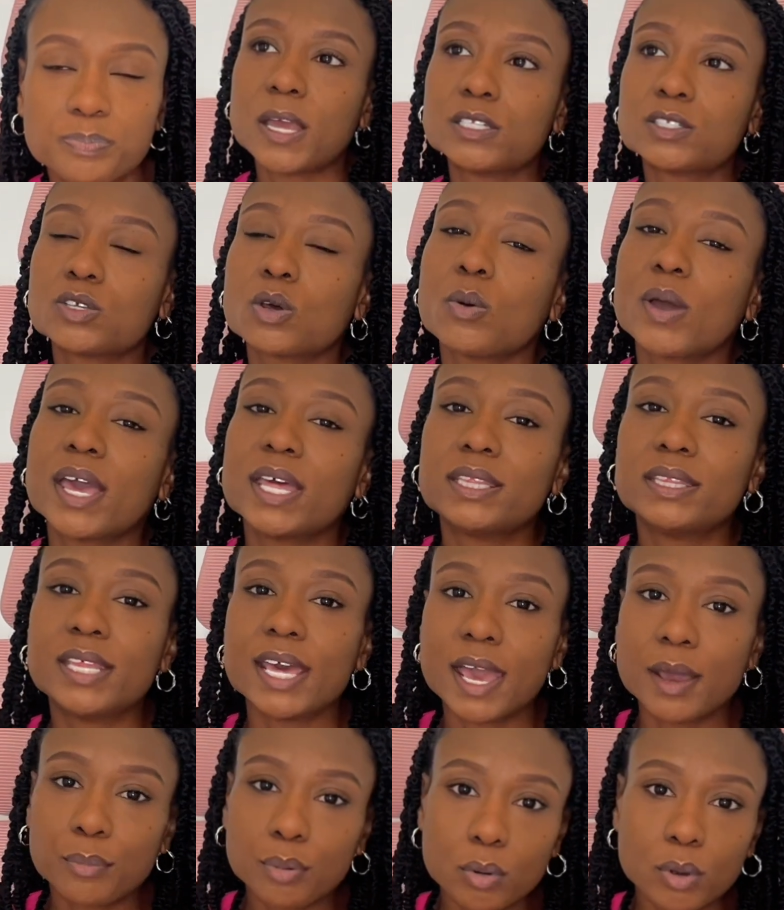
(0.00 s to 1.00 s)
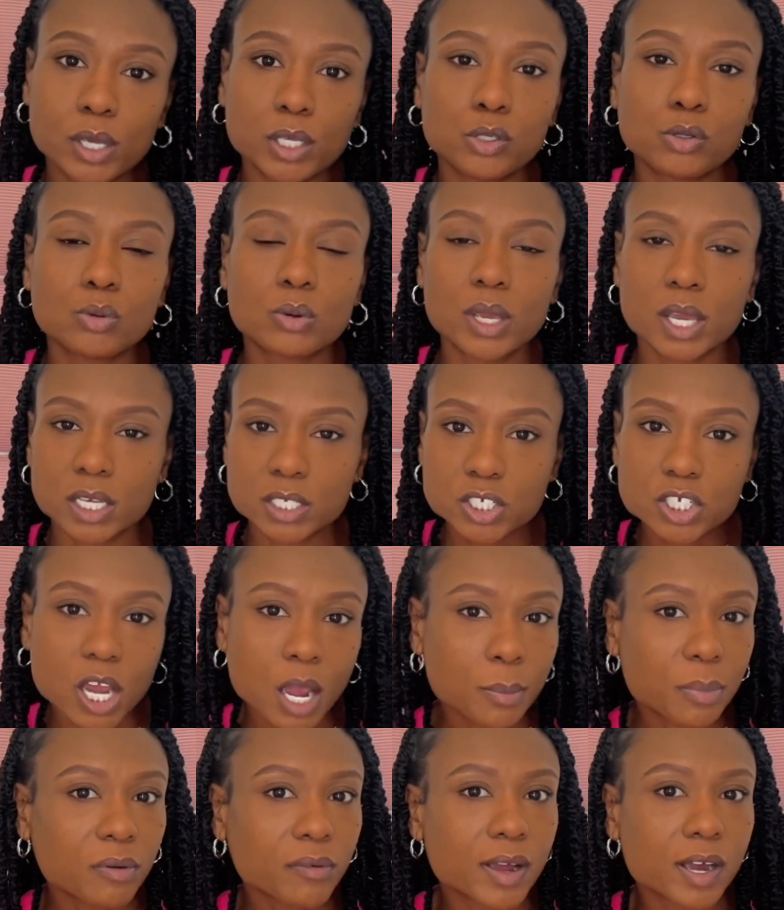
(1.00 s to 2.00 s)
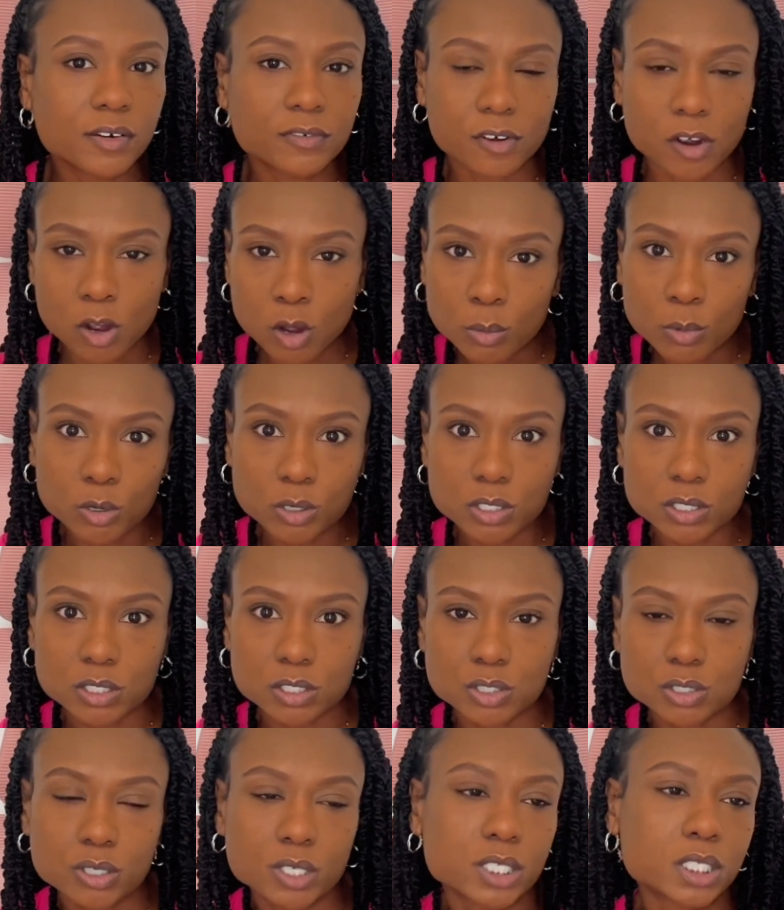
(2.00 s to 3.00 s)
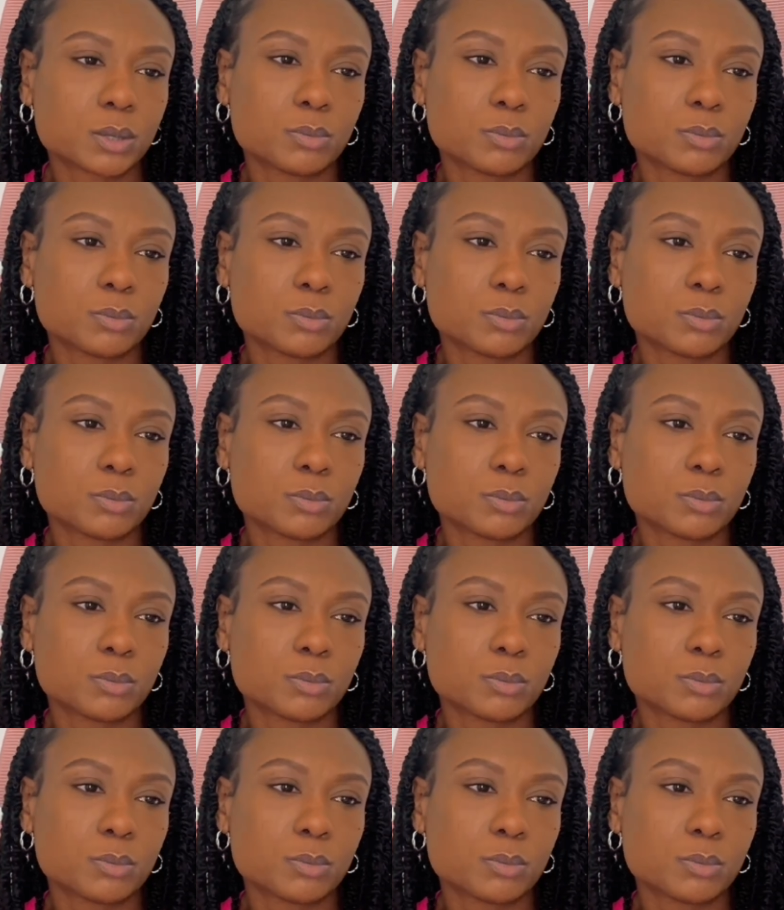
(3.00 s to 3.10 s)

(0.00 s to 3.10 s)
And so at that point, you can shop around for homeowner's insurance.